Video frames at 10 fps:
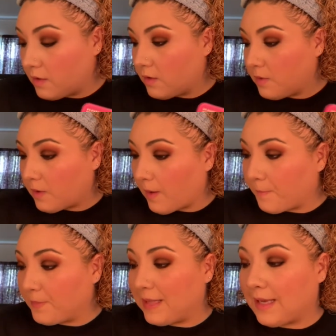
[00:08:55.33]
Okay,
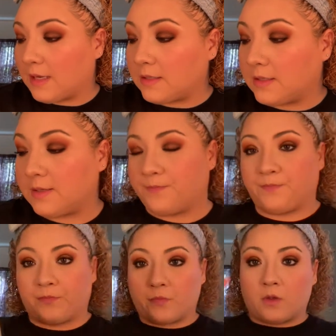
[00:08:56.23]
last,
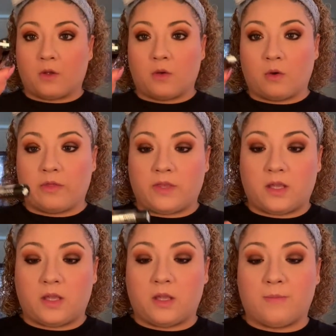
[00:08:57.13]

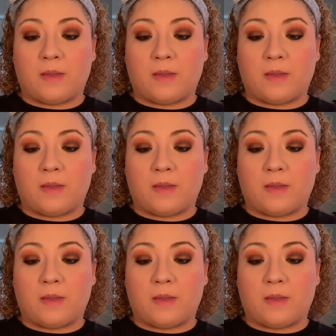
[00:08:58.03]
the